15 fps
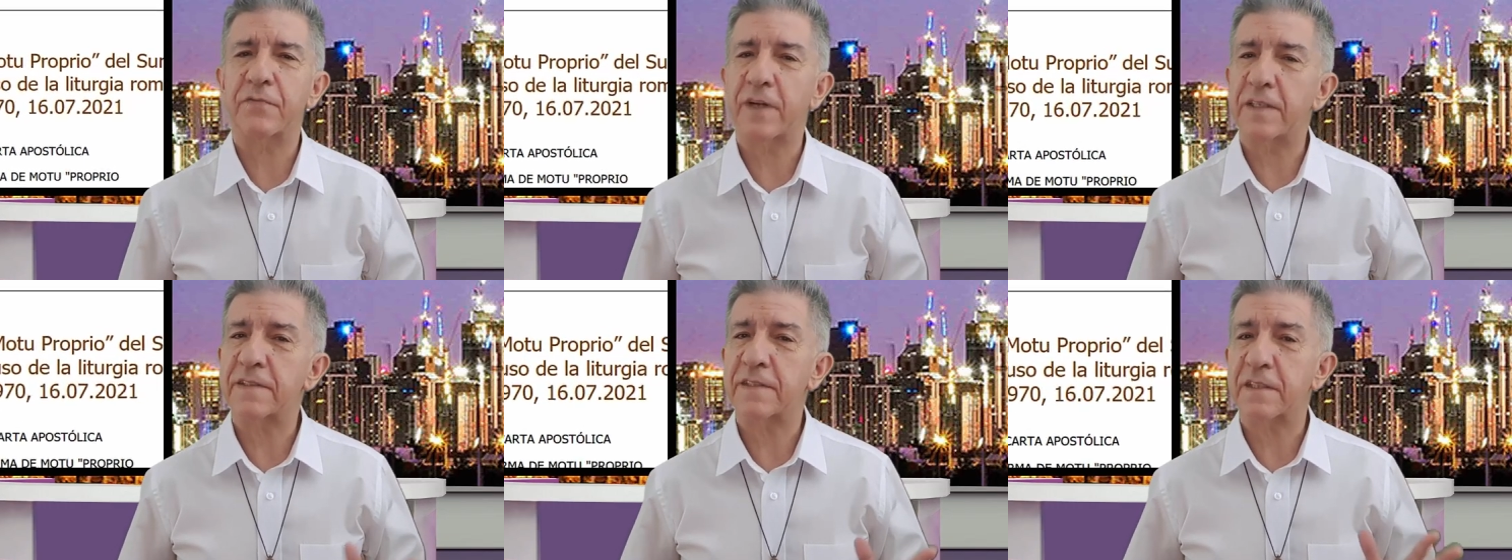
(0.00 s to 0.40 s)

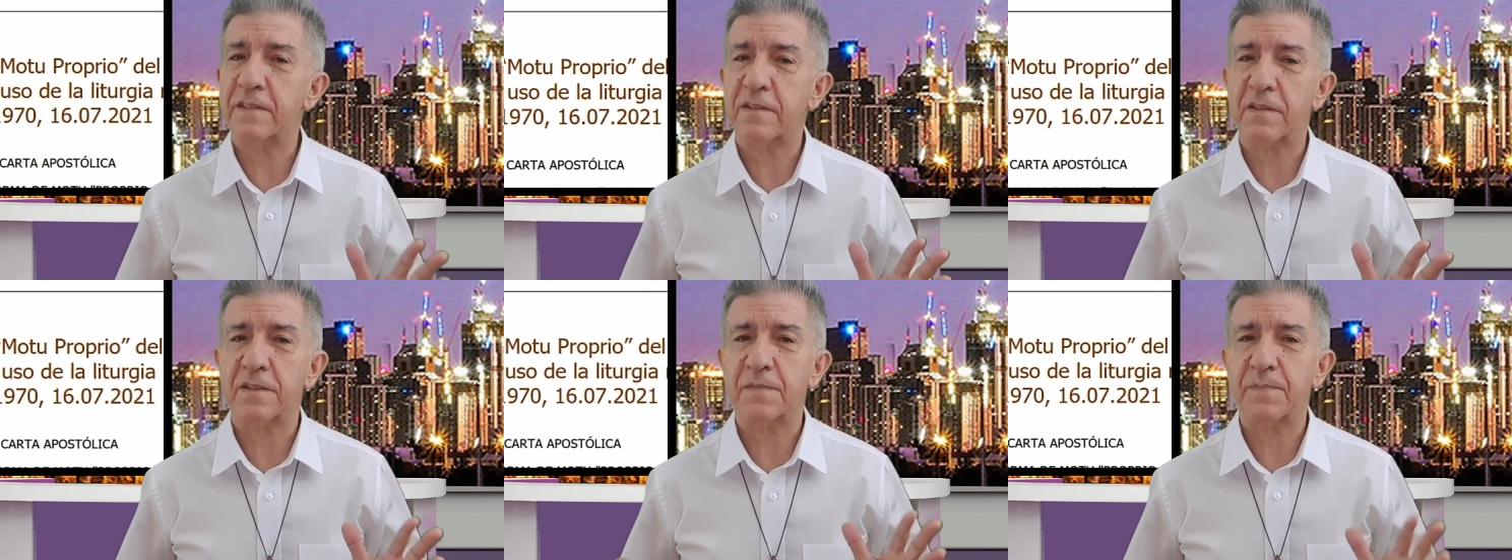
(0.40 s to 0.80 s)
Francis
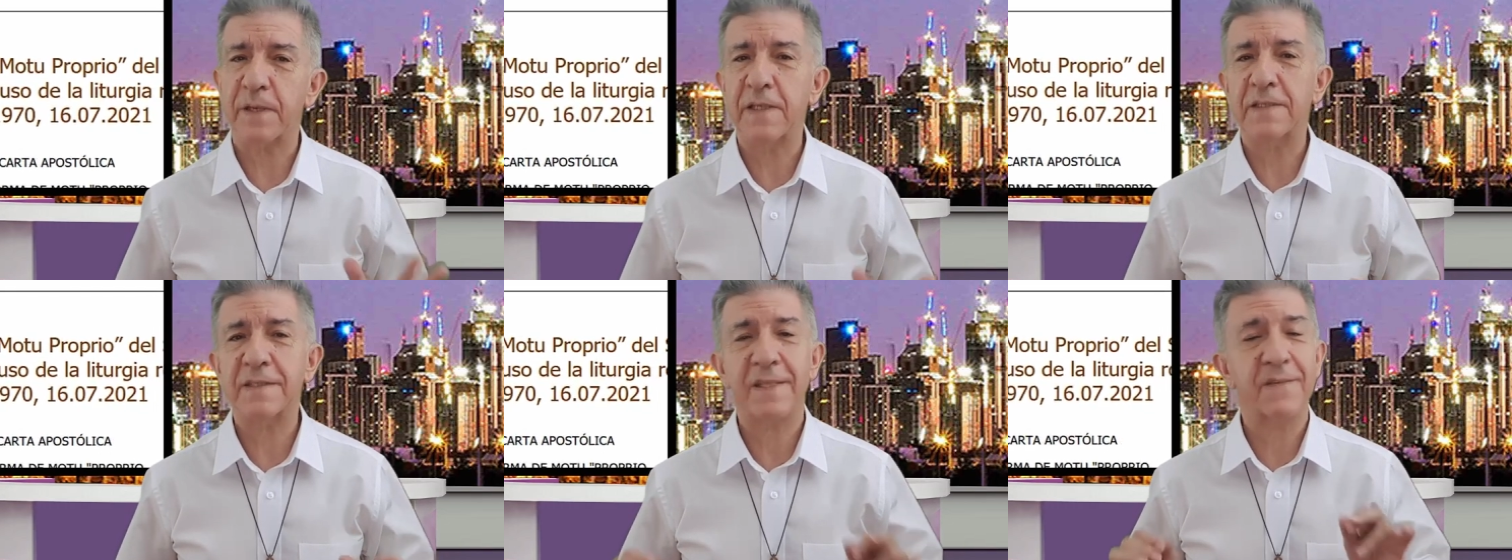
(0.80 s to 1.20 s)

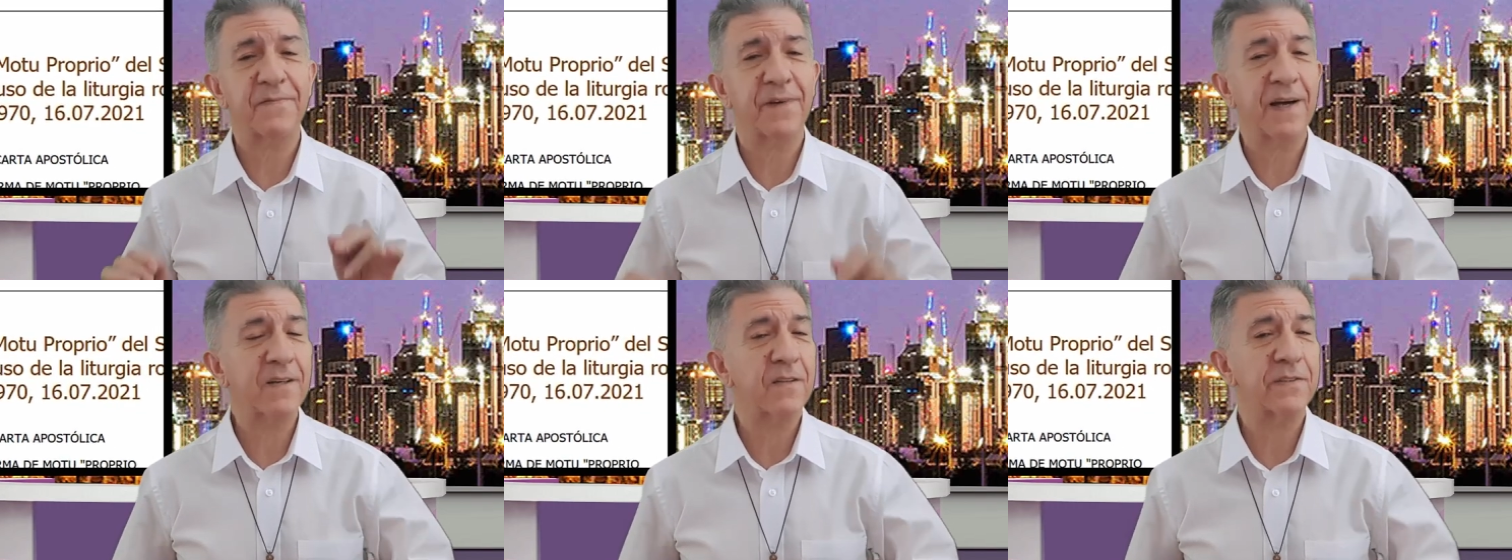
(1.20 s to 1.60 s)
sustains the
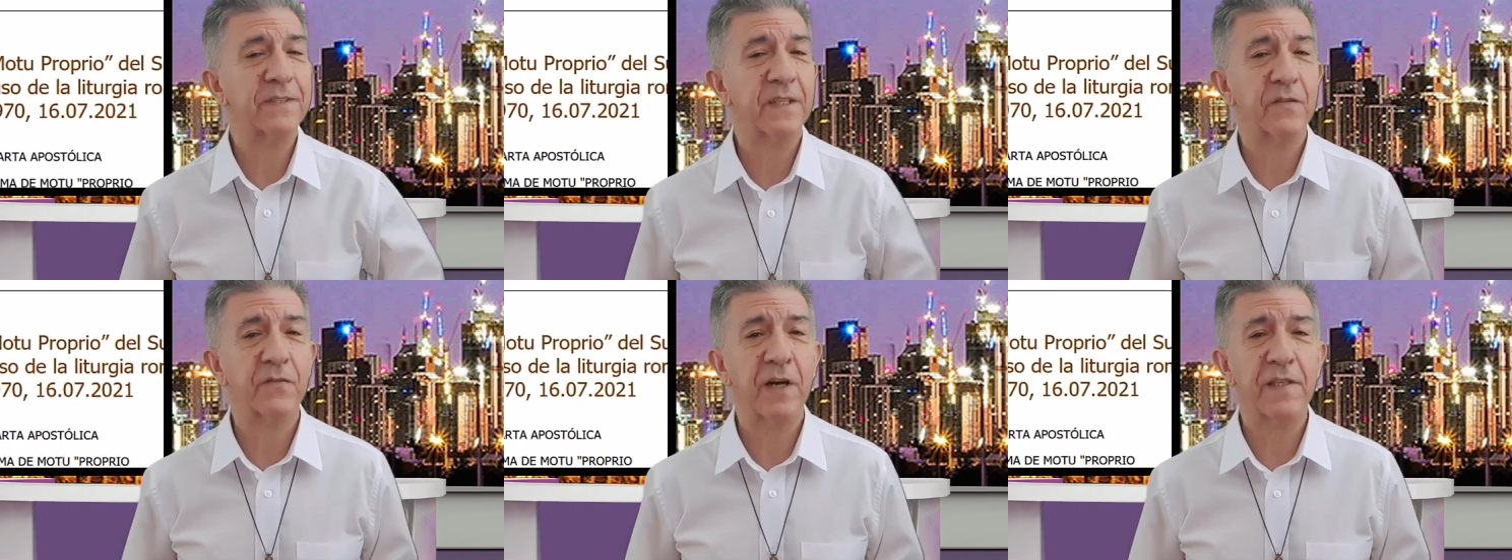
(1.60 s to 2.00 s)

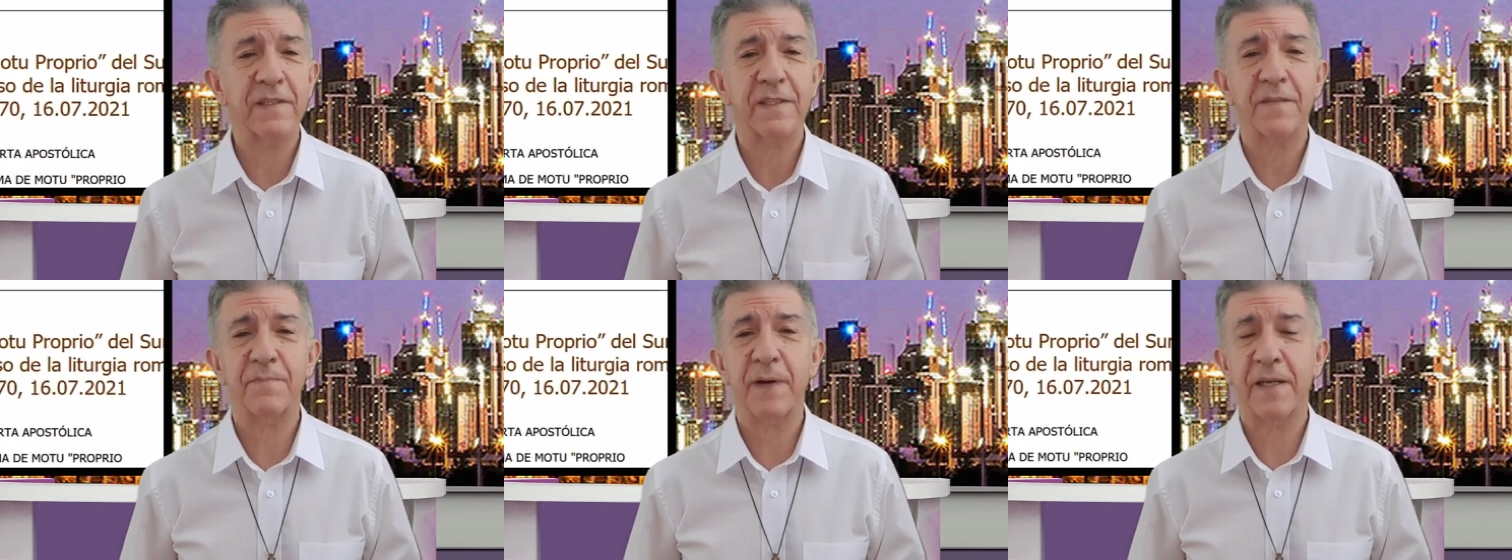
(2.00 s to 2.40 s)
faculty
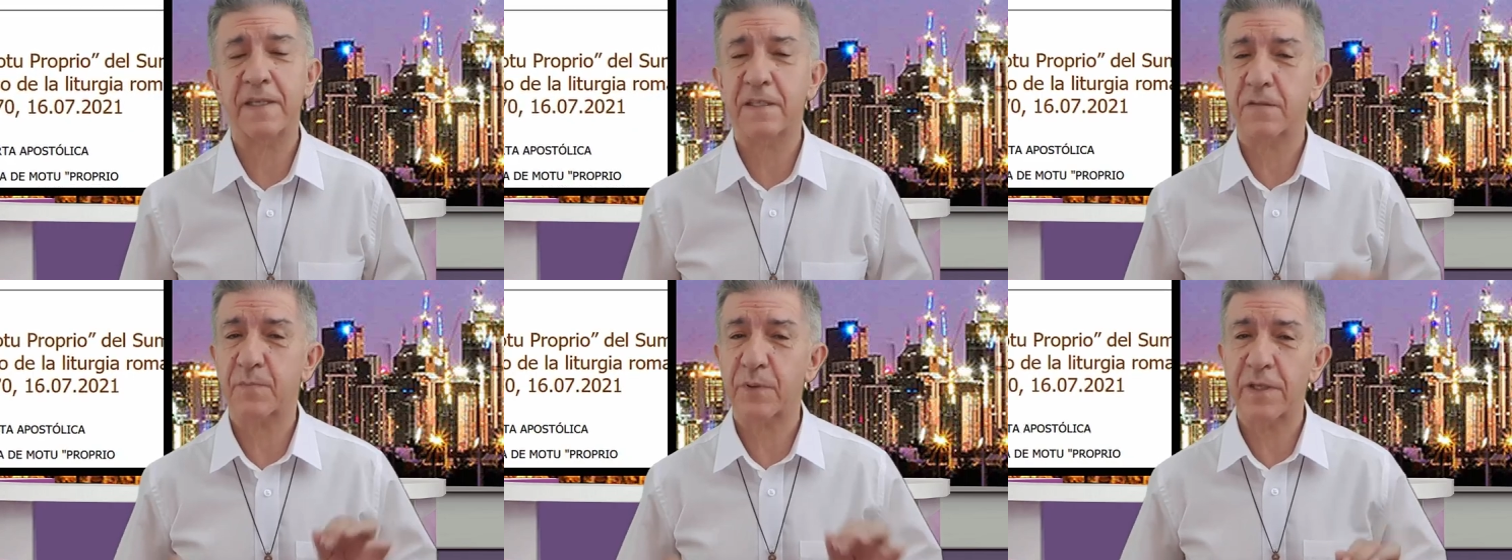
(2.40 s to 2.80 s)
granted by
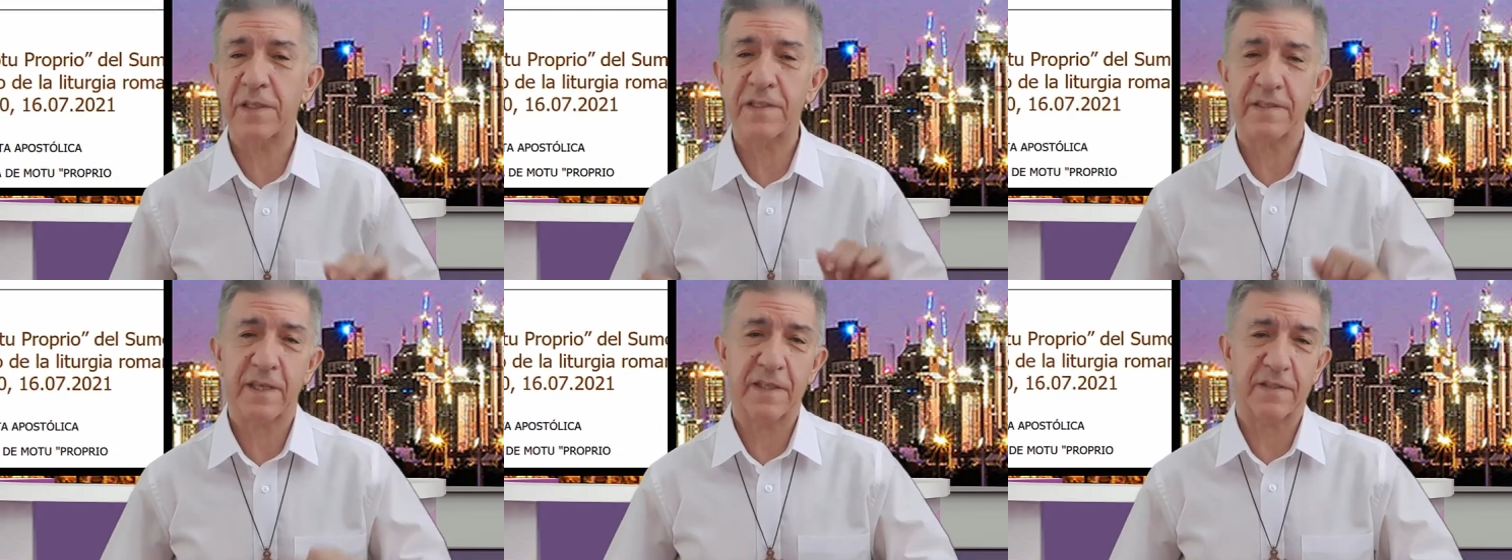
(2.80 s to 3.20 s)
his
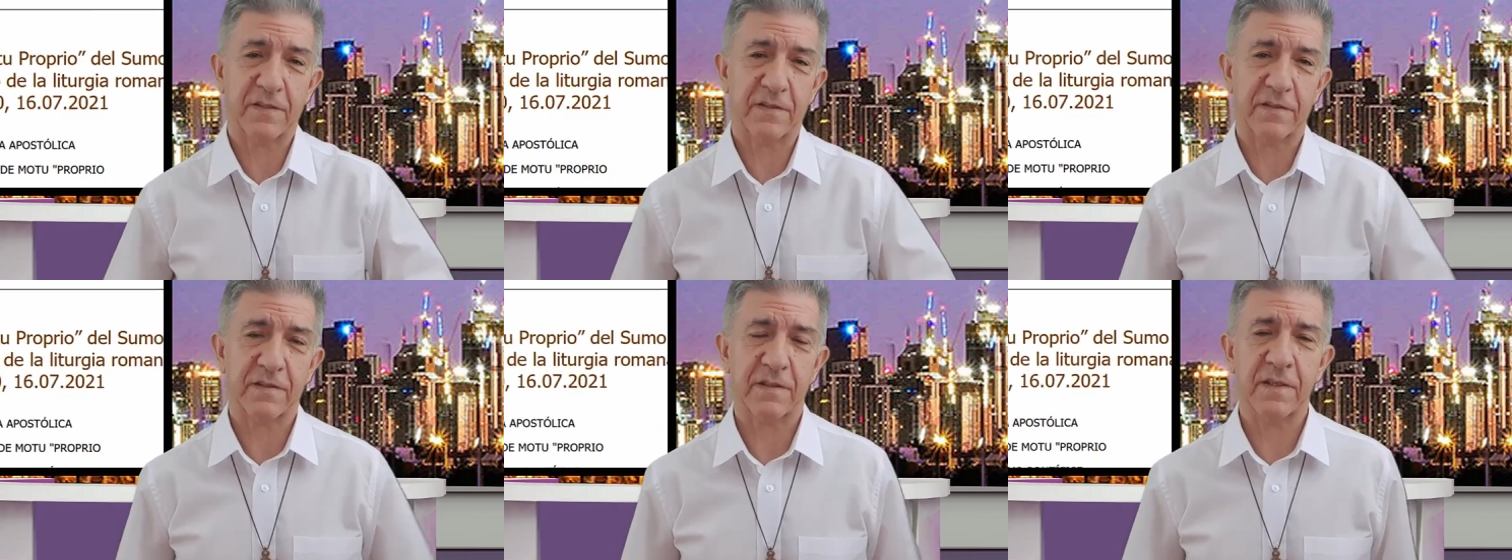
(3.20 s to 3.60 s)

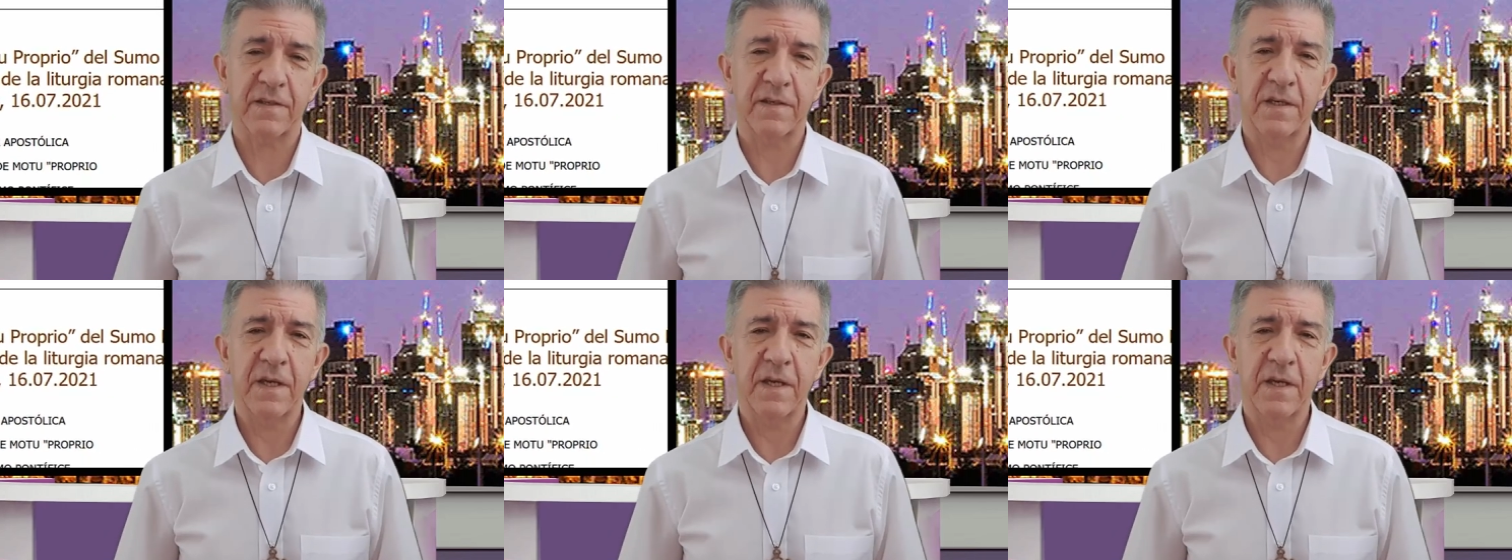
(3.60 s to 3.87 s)
predecessors.